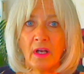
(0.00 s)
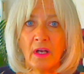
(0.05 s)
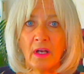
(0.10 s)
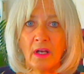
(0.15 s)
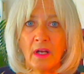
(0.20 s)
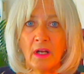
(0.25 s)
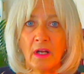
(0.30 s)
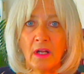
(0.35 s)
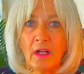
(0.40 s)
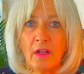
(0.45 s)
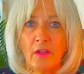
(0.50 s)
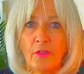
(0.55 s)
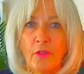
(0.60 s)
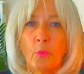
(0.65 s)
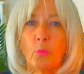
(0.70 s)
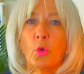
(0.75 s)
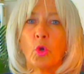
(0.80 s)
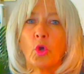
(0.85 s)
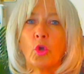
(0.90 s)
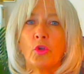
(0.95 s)

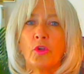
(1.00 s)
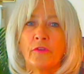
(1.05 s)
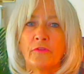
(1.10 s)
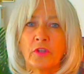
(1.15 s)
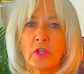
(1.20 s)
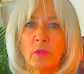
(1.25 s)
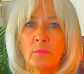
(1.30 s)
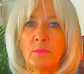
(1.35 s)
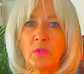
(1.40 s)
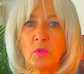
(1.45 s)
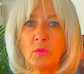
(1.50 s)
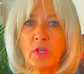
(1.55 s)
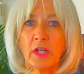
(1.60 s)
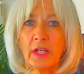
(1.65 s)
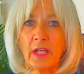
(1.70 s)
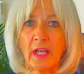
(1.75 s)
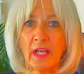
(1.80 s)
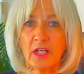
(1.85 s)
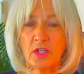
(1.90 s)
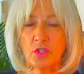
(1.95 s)
the world of
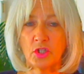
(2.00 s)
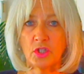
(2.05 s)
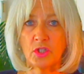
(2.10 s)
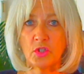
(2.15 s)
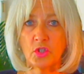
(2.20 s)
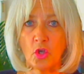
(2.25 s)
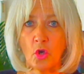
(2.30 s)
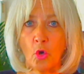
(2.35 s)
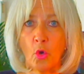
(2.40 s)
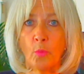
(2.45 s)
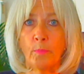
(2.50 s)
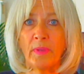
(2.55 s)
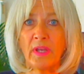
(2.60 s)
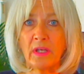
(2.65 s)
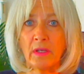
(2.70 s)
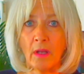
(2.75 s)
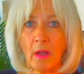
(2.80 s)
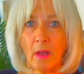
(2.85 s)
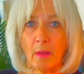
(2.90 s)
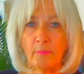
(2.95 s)
communications
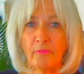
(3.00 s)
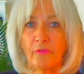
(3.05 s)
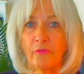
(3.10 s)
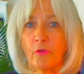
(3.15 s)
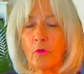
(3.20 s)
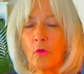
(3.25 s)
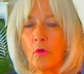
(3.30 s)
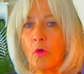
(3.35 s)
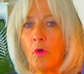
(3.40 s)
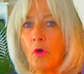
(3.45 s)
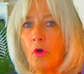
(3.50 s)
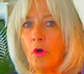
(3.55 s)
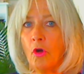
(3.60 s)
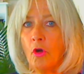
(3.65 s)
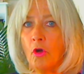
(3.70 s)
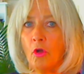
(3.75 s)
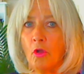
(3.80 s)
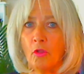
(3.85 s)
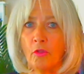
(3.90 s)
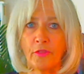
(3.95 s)
opened up for
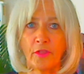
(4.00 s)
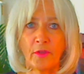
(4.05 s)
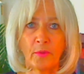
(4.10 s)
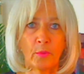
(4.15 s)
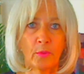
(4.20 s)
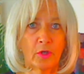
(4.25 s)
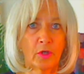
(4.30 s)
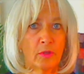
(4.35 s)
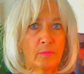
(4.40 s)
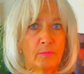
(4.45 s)
all the